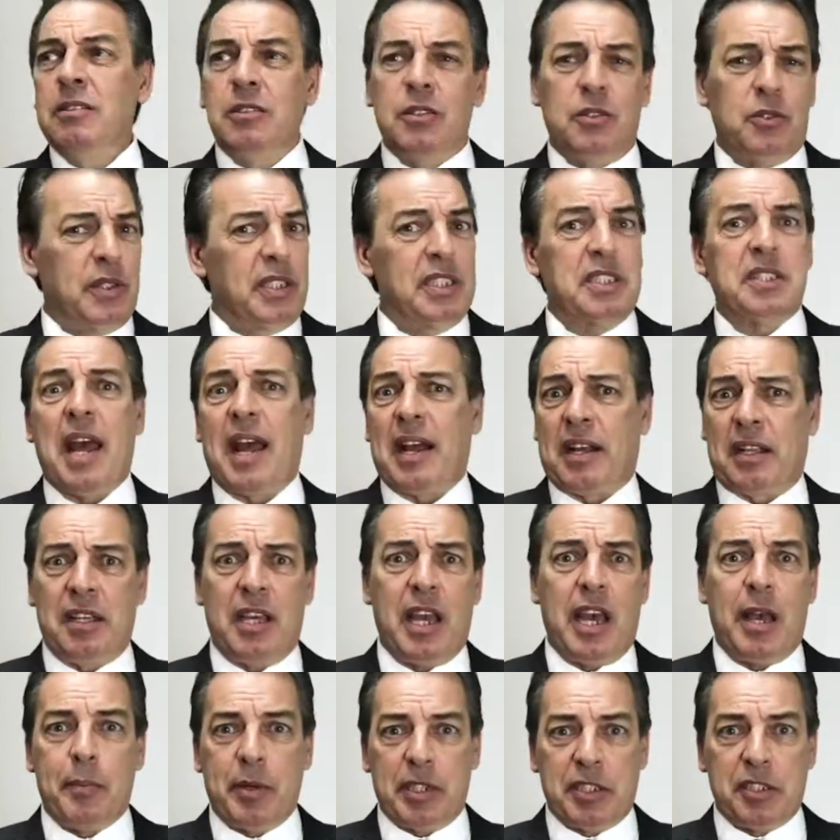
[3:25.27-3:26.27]
don't know
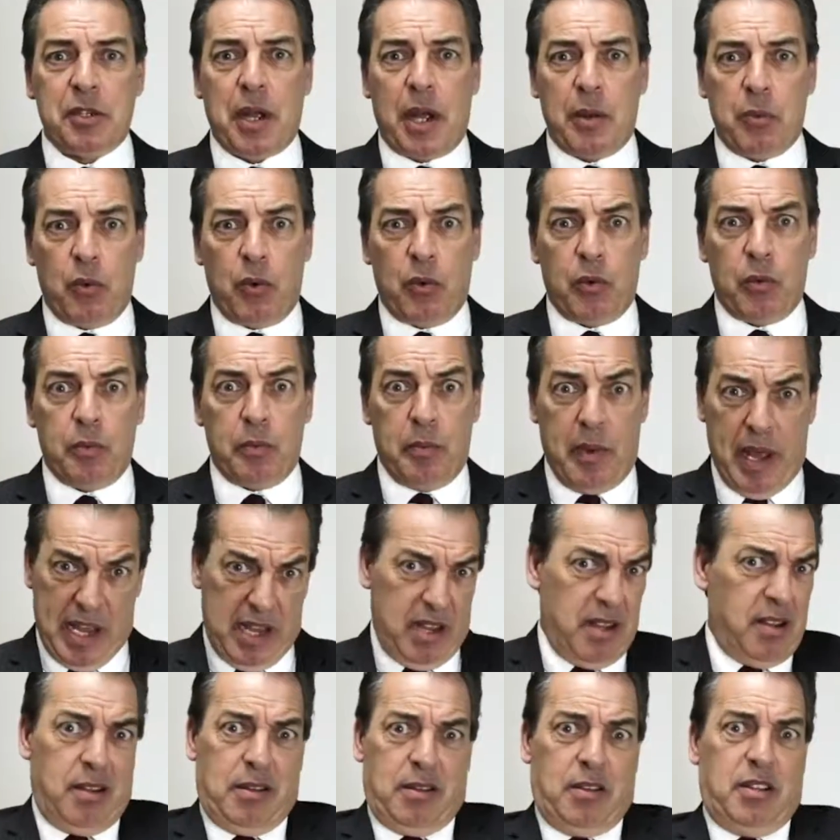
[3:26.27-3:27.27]
exactly how much I
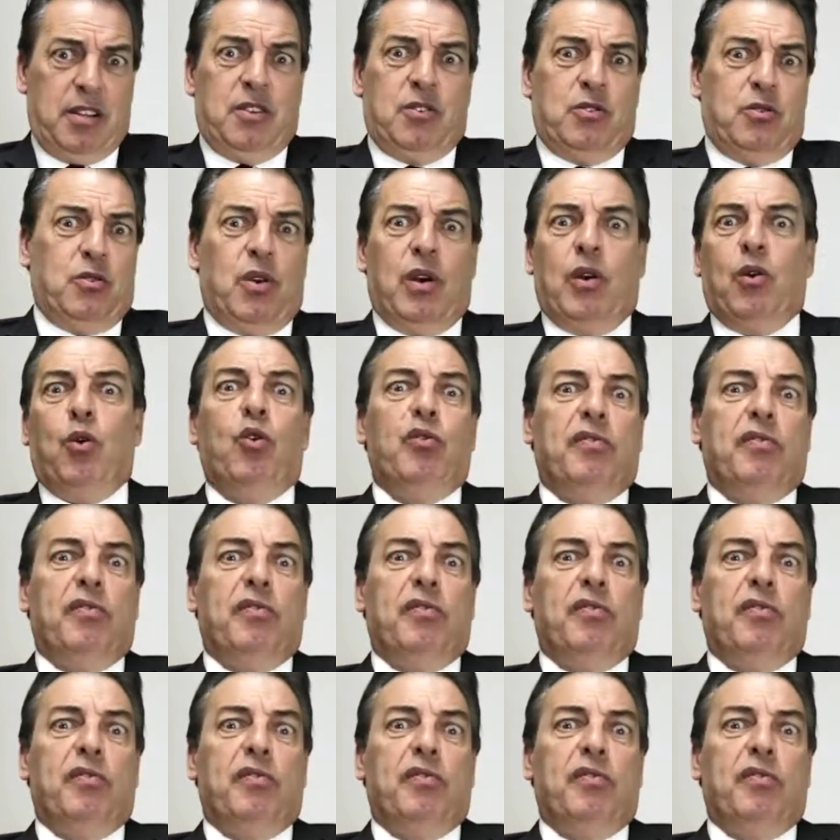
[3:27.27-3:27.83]
make, you know,